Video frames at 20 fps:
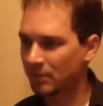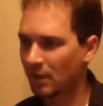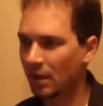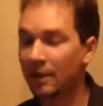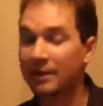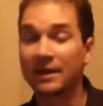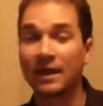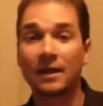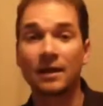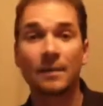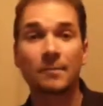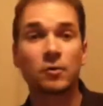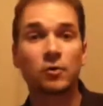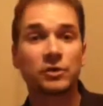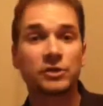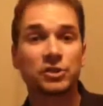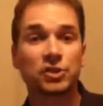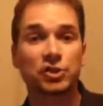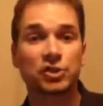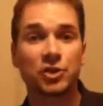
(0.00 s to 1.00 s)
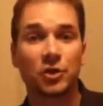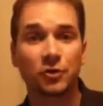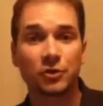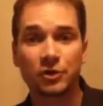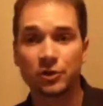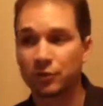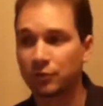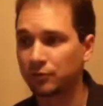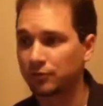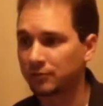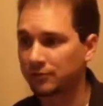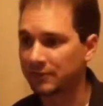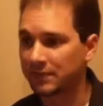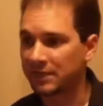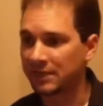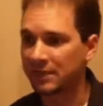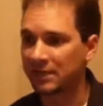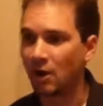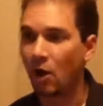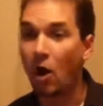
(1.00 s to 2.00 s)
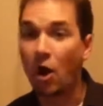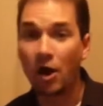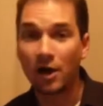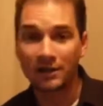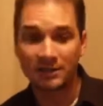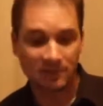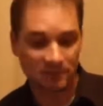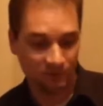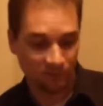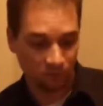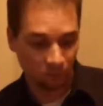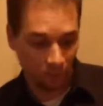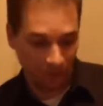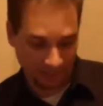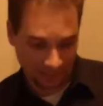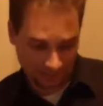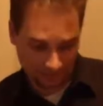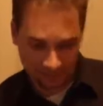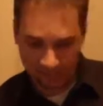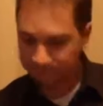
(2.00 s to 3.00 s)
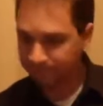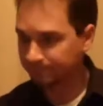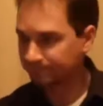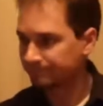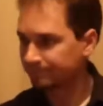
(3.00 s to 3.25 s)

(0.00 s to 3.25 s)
Again, I'm going to show you the odds of winning